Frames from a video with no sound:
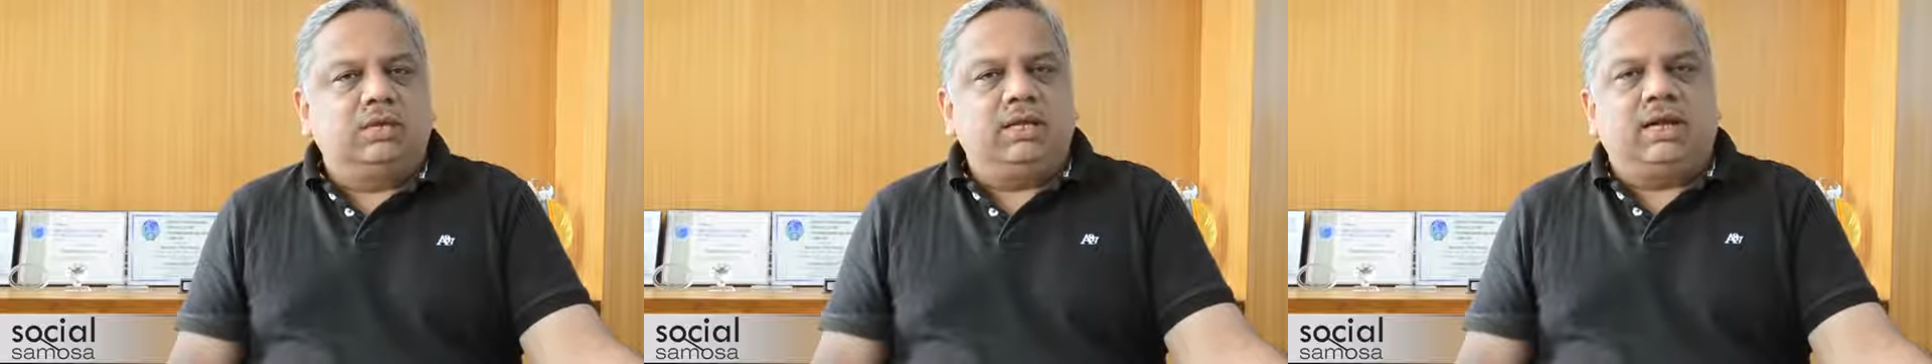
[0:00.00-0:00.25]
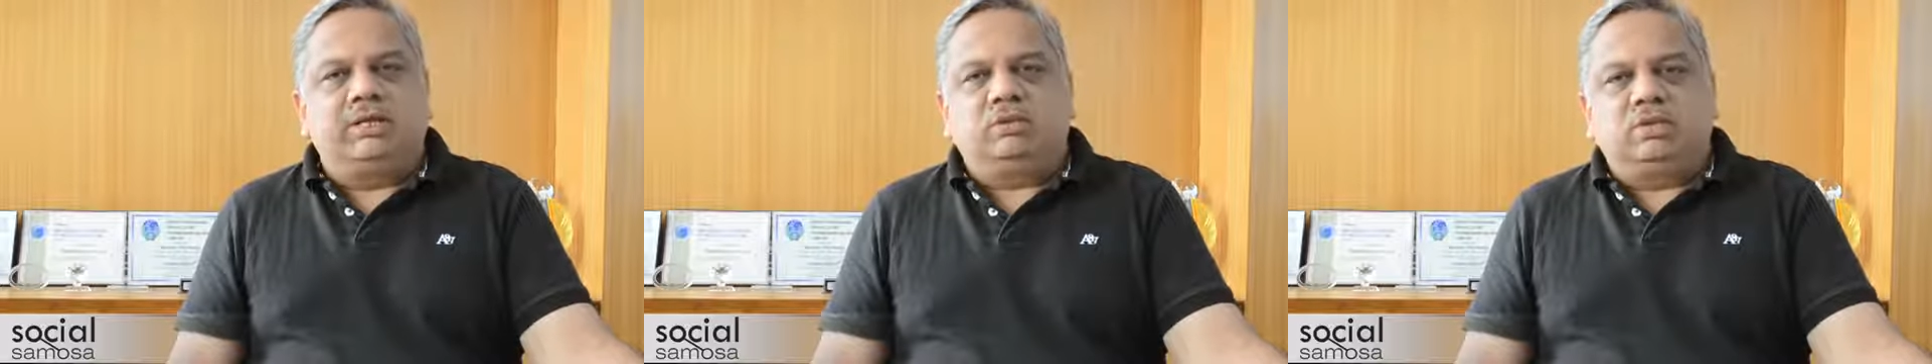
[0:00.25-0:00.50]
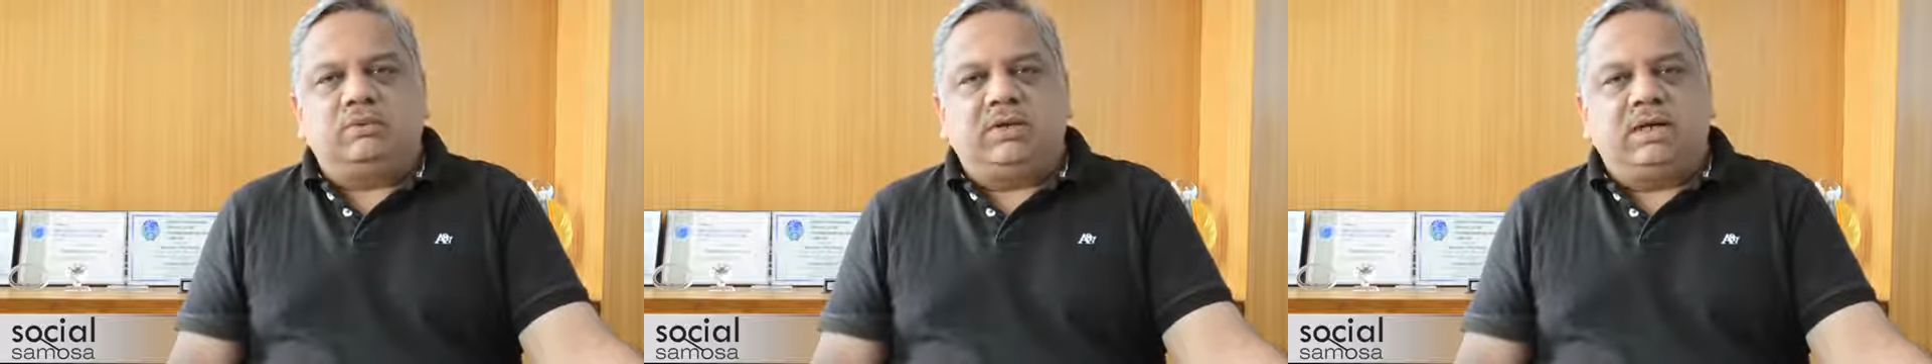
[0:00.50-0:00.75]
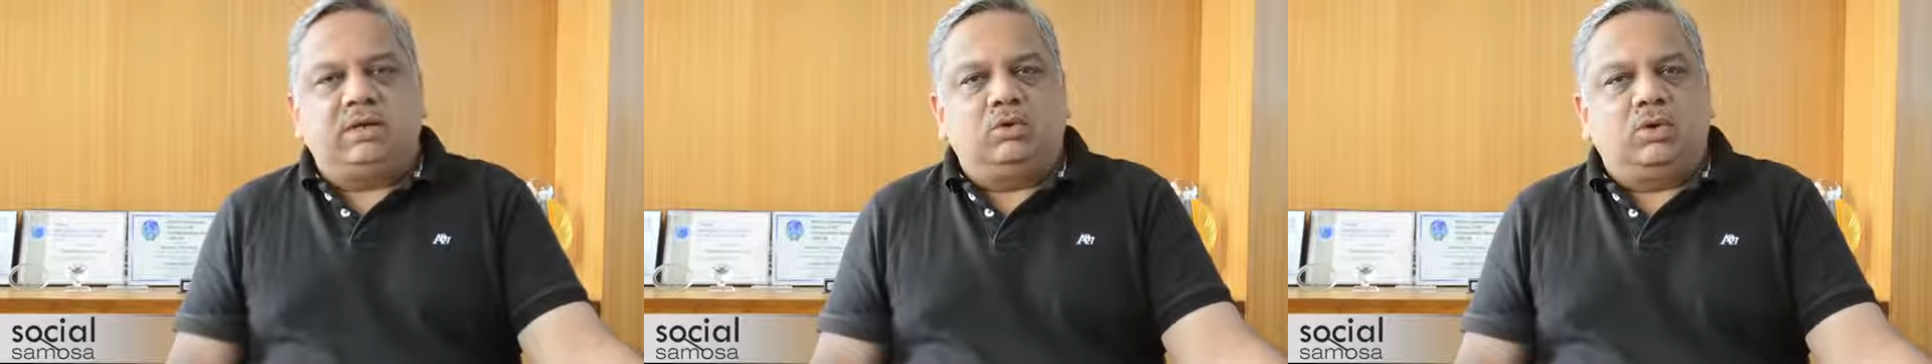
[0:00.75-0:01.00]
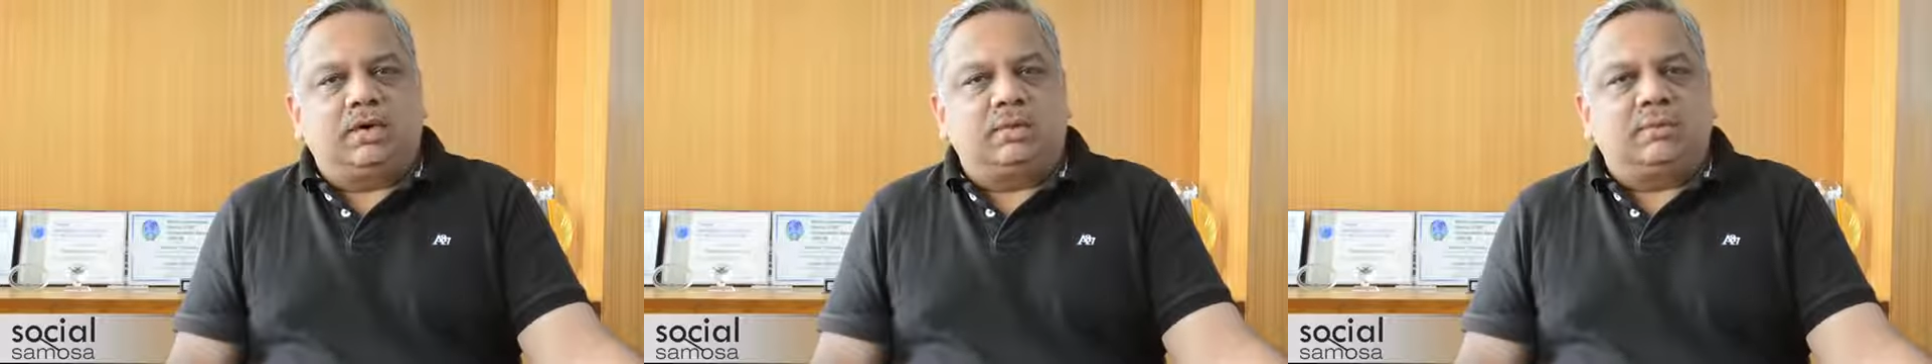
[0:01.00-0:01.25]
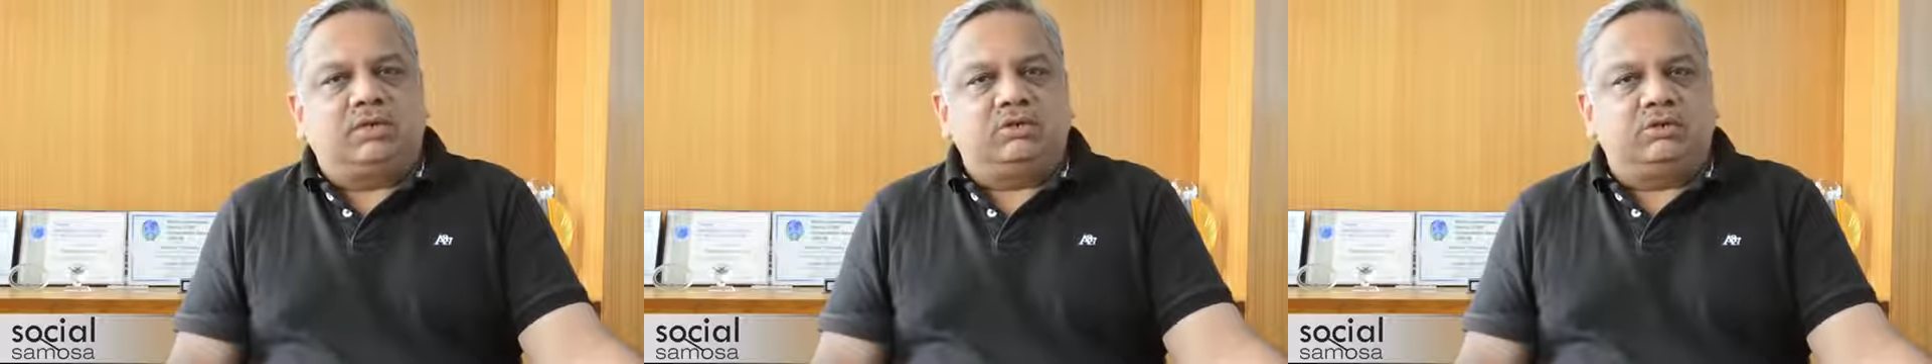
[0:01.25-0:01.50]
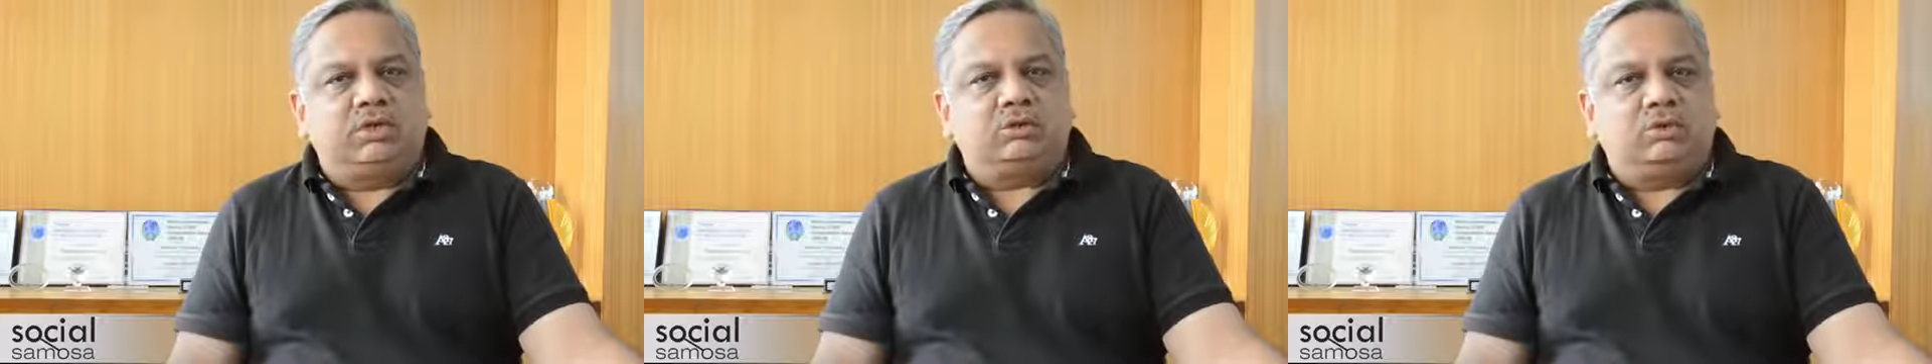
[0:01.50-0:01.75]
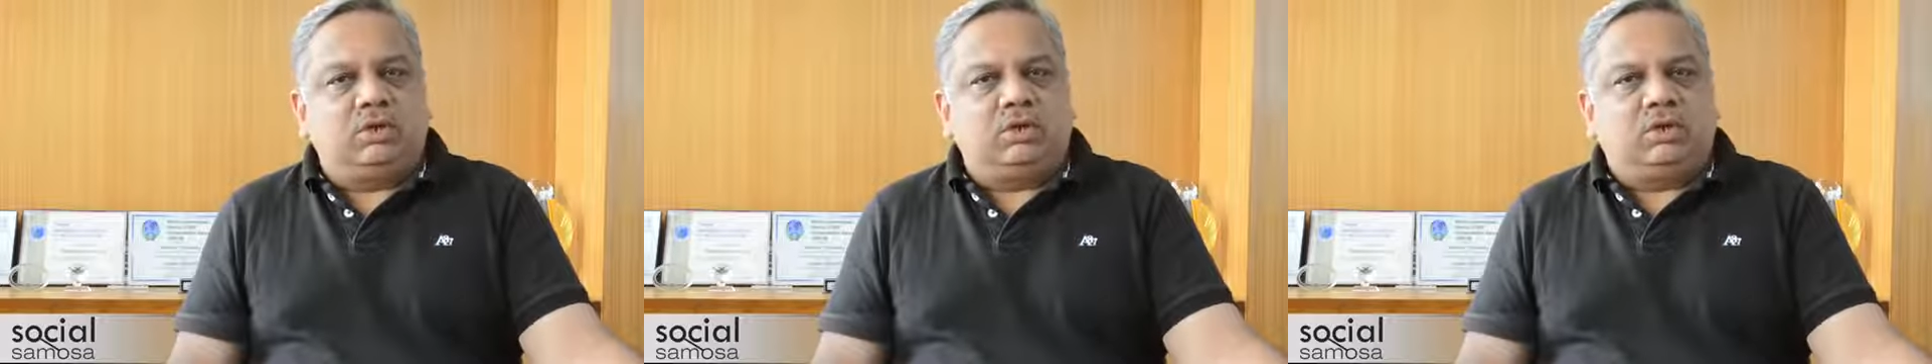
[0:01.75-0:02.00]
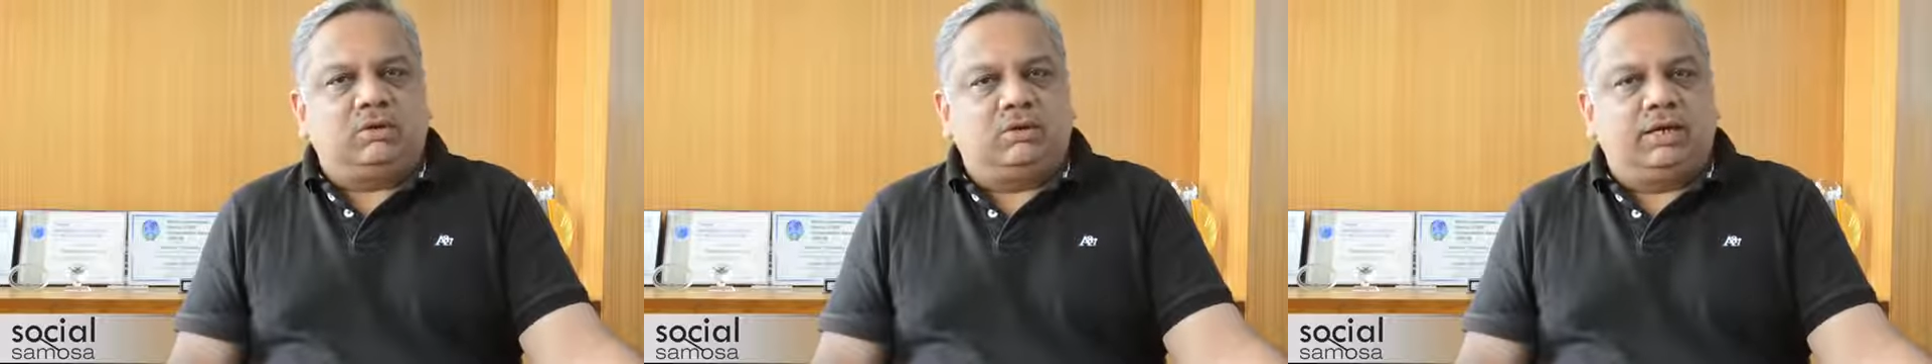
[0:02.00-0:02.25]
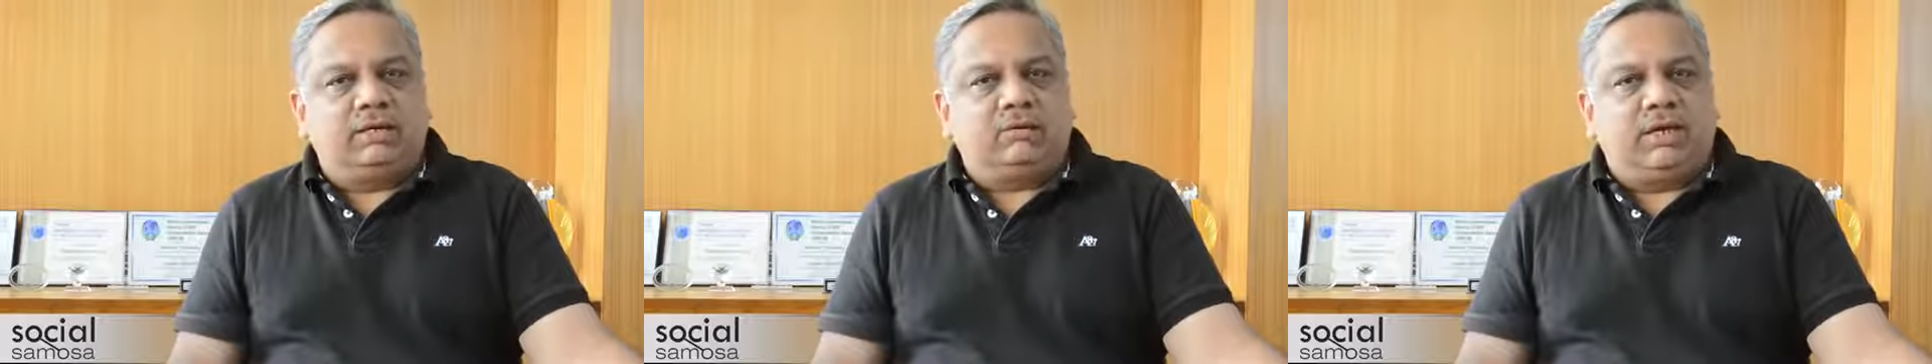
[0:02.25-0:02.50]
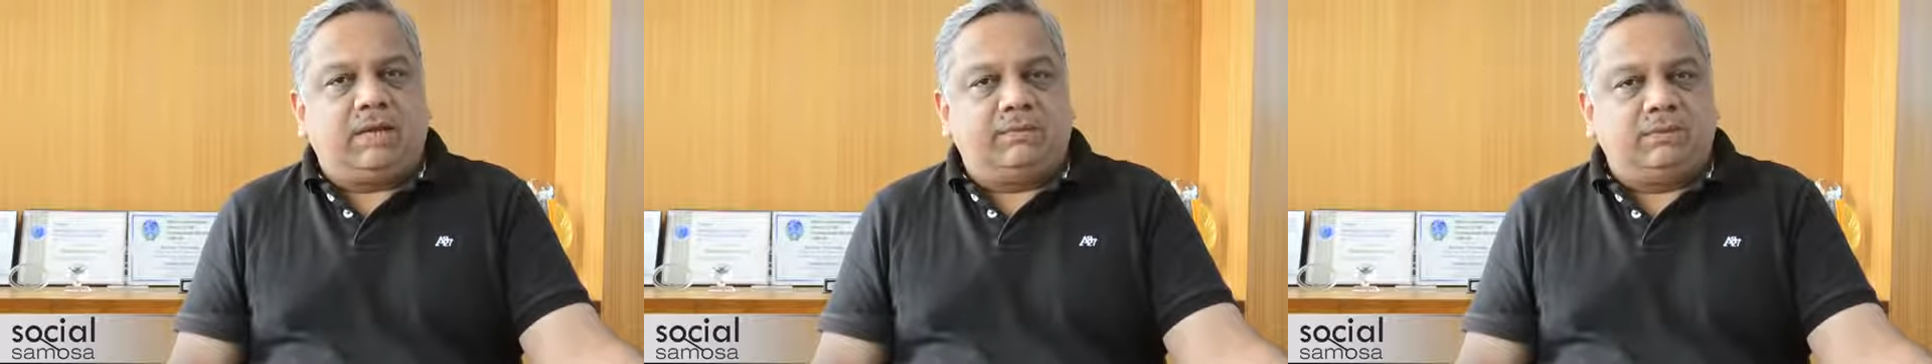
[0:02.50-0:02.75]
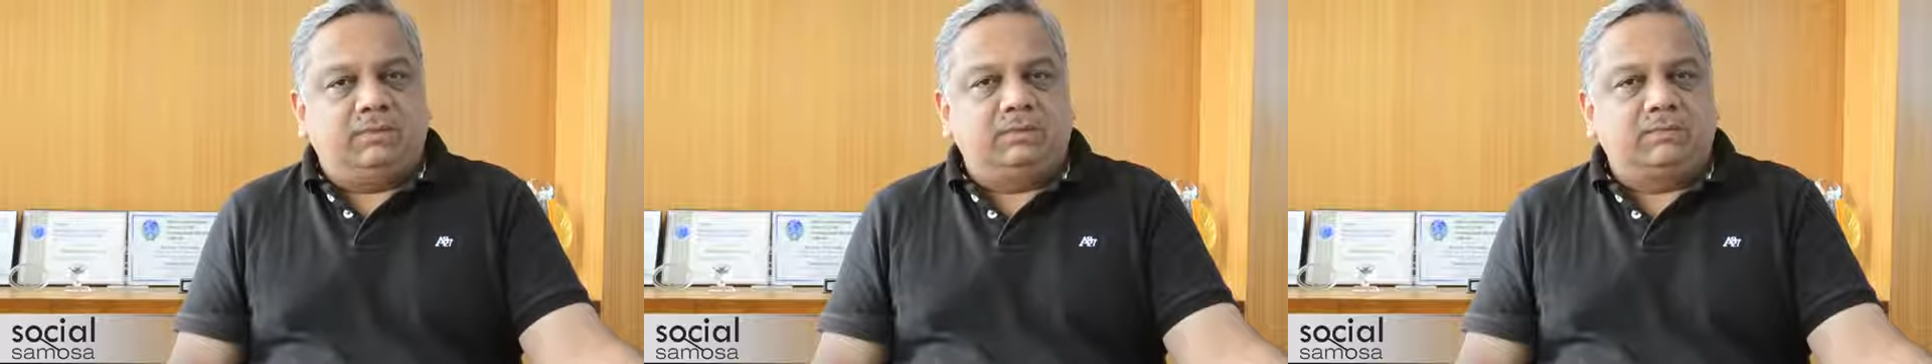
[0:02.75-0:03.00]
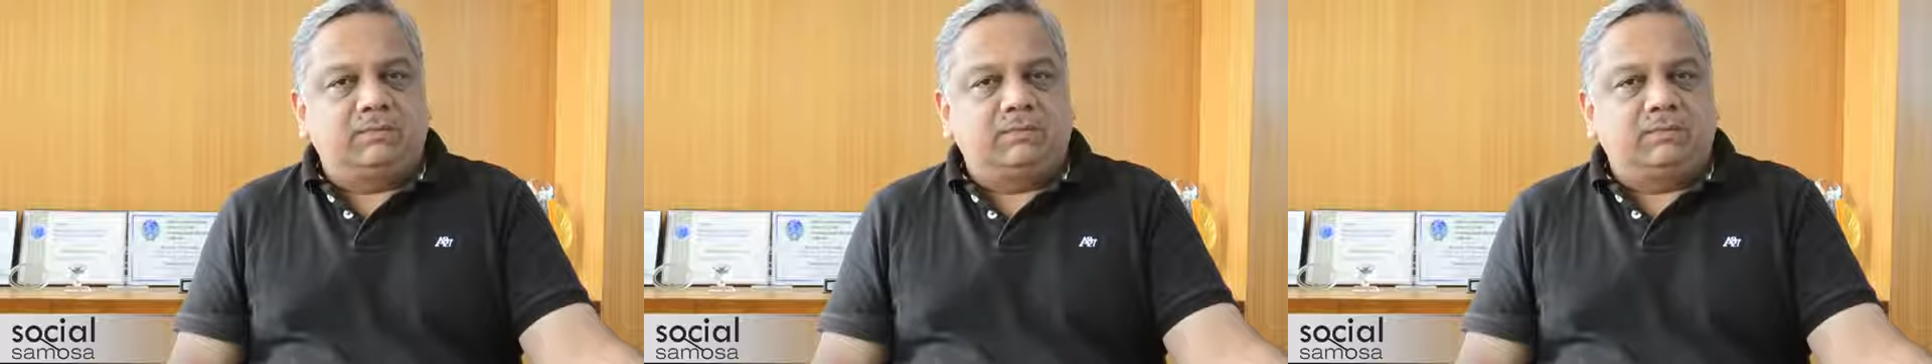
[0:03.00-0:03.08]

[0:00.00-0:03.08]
hey, I thought we had an ORM exercise going on, right? What happened?